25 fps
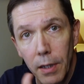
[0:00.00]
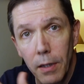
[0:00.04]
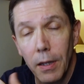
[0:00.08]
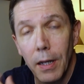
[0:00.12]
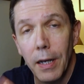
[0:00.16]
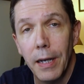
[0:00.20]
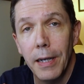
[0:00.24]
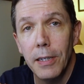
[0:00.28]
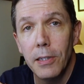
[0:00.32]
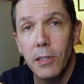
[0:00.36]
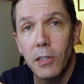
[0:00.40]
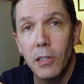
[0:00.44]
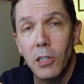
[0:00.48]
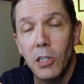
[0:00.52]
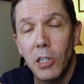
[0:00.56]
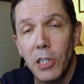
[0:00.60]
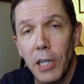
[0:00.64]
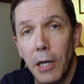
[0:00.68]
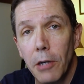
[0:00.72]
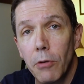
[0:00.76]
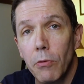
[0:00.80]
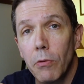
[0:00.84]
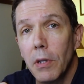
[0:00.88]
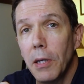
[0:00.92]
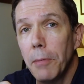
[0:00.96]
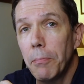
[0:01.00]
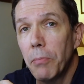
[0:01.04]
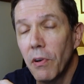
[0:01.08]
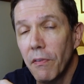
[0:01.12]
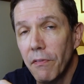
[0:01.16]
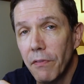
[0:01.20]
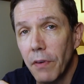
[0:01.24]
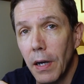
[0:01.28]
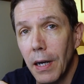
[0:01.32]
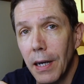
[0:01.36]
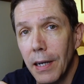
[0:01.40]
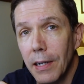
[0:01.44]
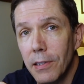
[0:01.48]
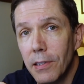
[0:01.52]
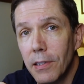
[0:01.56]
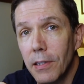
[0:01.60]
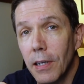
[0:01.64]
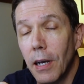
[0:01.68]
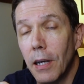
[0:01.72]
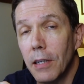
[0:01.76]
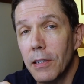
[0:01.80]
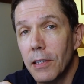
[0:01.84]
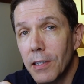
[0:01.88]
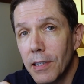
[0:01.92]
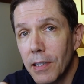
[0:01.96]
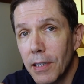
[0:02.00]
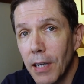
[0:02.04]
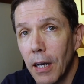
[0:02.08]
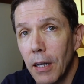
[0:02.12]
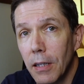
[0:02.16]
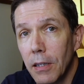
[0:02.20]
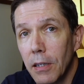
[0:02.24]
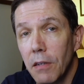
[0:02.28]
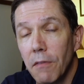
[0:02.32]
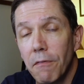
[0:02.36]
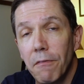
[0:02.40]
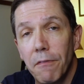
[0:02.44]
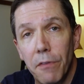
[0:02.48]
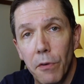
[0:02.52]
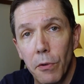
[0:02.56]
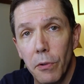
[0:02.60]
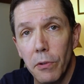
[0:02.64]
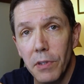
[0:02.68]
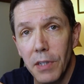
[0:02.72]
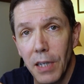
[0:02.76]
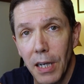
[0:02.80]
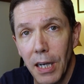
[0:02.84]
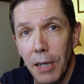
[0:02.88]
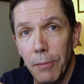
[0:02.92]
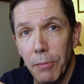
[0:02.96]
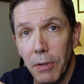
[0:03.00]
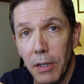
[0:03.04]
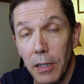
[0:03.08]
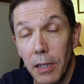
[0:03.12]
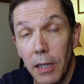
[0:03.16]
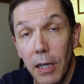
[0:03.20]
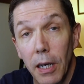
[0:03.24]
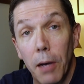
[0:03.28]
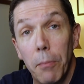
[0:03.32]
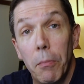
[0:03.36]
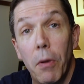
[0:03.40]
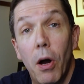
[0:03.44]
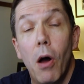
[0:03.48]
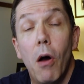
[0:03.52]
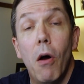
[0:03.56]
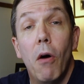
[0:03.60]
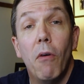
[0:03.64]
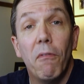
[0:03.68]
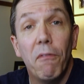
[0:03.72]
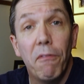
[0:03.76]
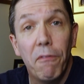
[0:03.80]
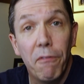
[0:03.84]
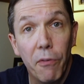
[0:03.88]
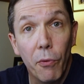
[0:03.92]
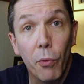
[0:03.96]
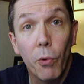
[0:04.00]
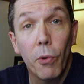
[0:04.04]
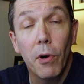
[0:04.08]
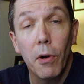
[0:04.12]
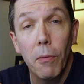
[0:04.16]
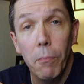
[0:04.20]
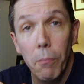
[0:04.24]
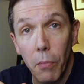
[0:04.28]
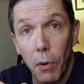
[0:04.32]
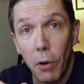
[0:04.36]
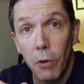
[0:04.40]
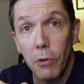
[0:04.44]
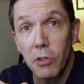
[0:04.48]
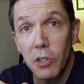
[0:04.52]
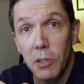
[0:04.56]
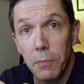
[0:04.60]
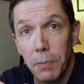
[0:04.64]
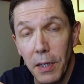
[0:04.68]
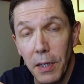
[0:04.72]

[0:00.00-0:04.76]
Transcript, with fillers: clients generally provides a solid full-time income for most